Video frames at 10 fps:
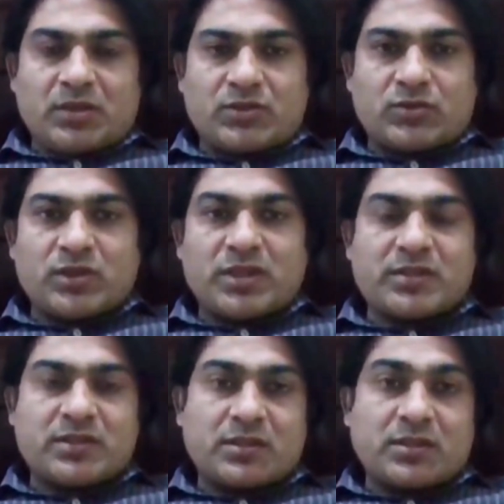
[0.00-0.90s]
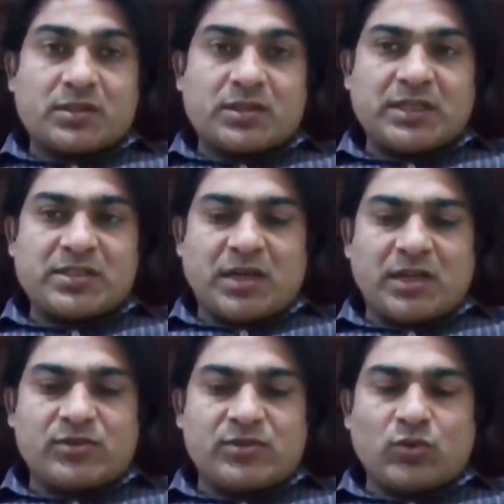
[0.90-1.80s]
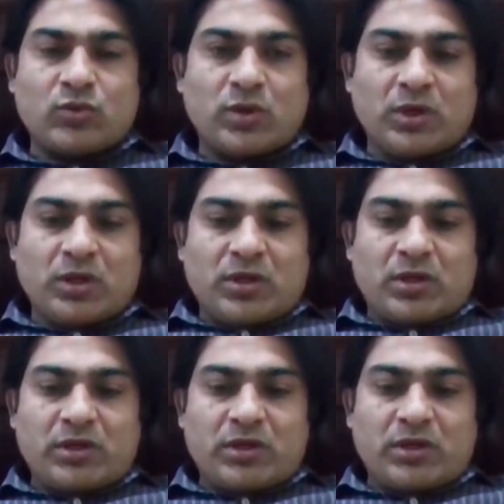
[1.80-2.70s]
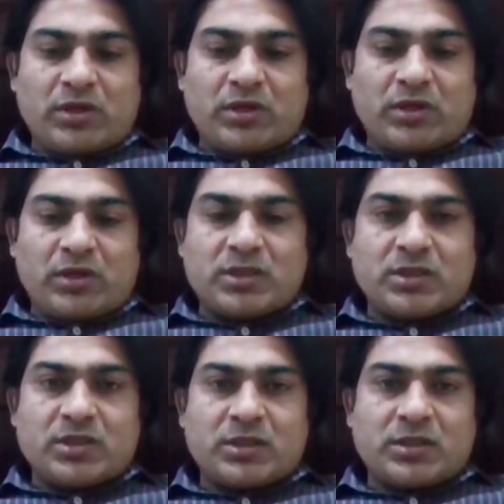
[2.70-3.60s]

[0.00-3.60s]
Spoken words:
So yes, that's also a very important